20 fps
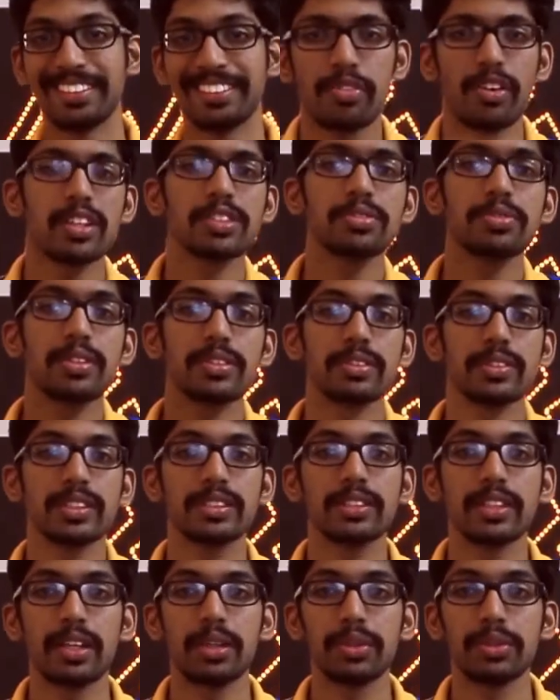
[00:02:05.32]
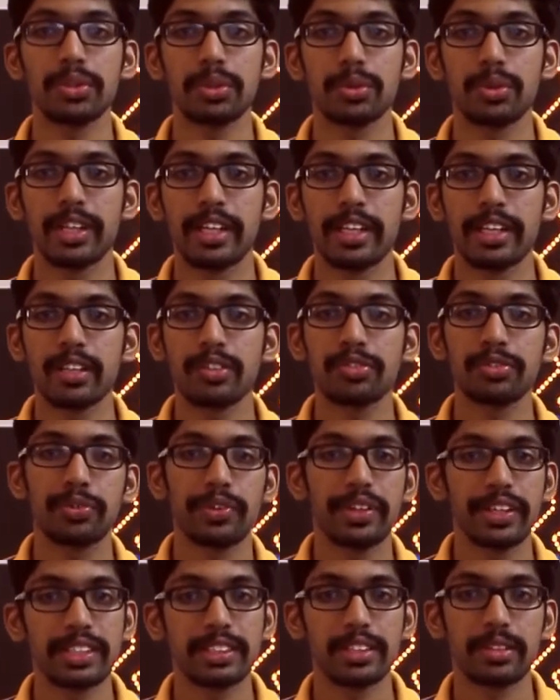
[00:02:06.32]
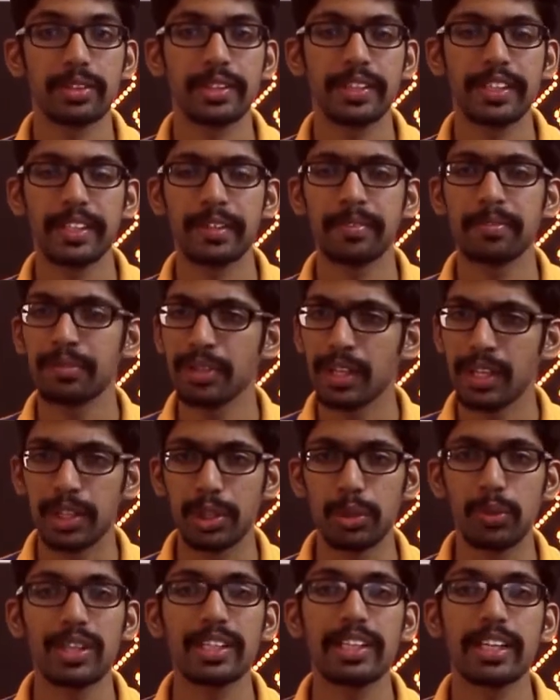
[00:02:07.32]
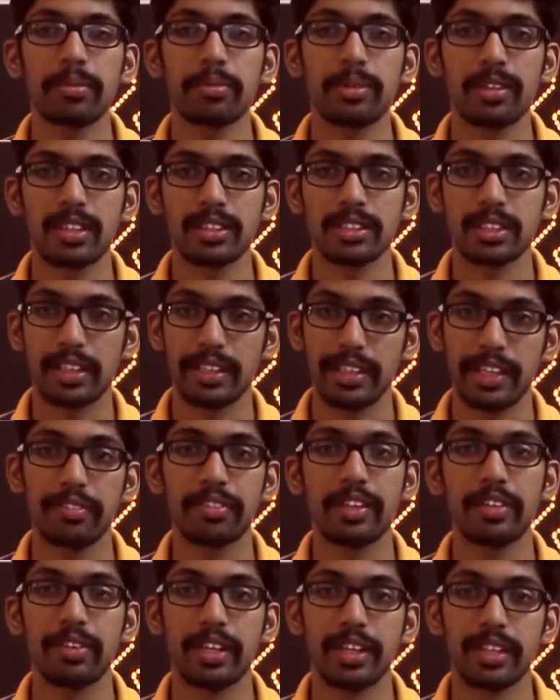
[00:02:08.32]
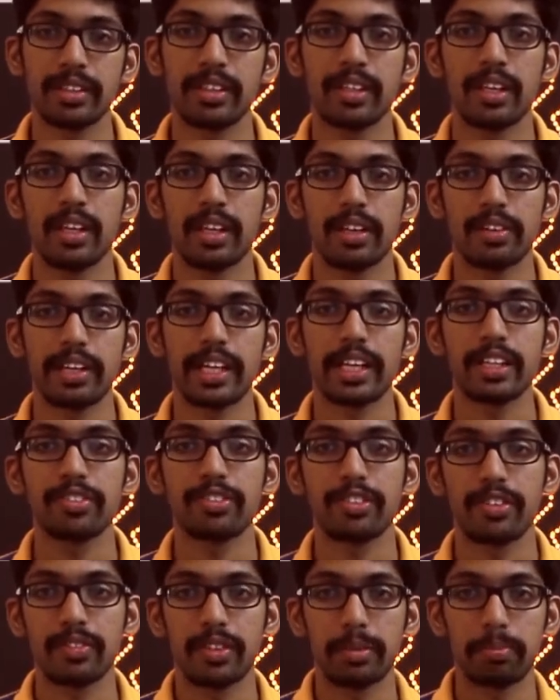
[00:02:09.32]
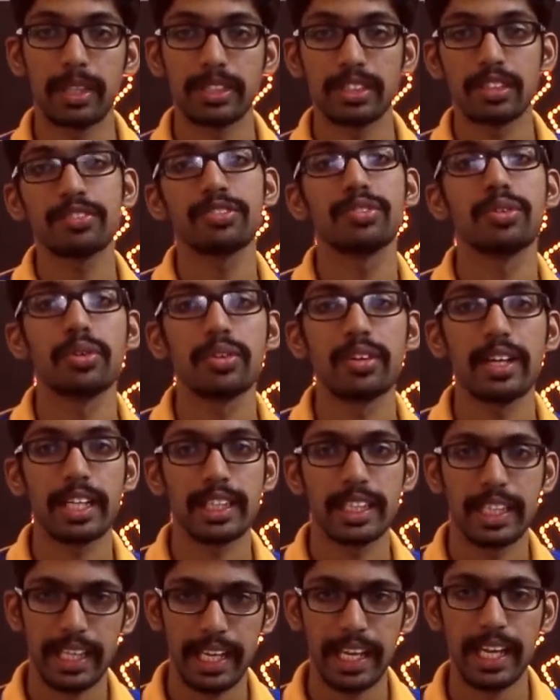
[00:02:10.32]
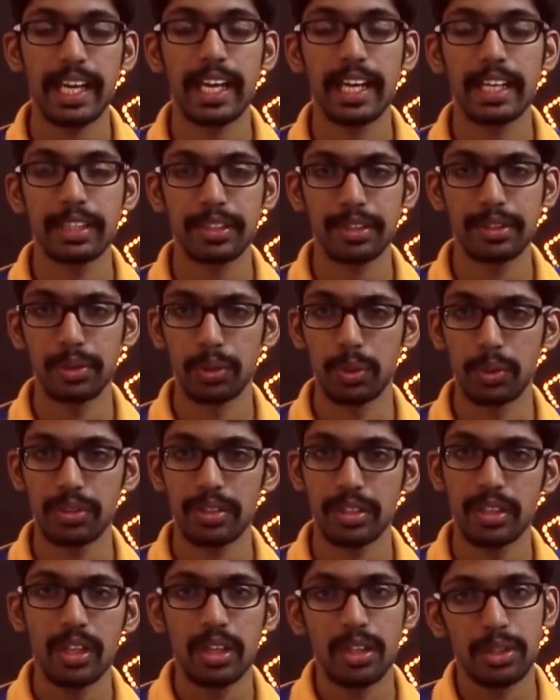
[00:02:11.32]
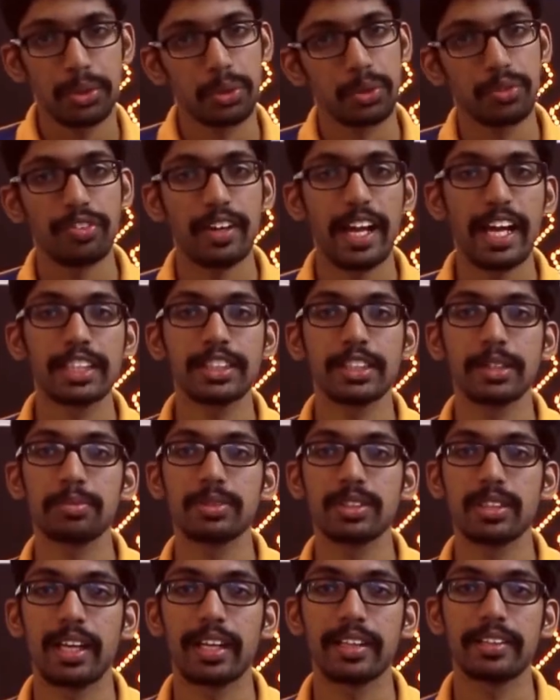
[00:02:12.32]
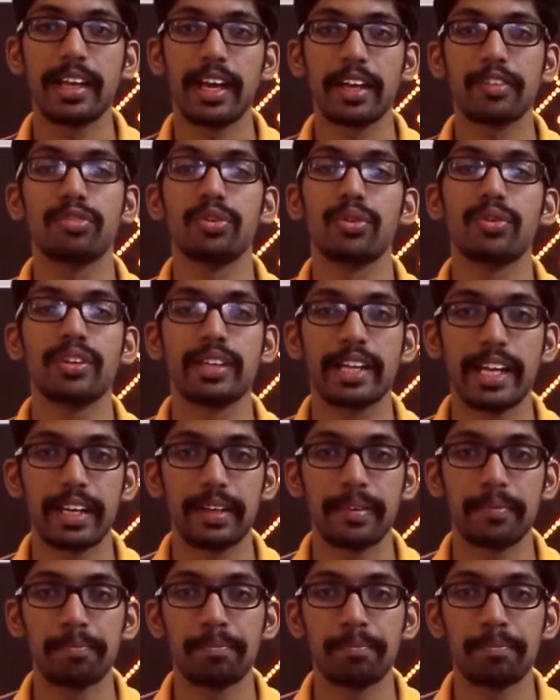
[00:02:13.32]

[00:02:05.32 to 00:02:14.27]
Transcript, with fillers: Fast forward now to the end of 2017, dual cameras are everywhere, right from the budget phone like the K8 Note to flagships like the iPhone 10.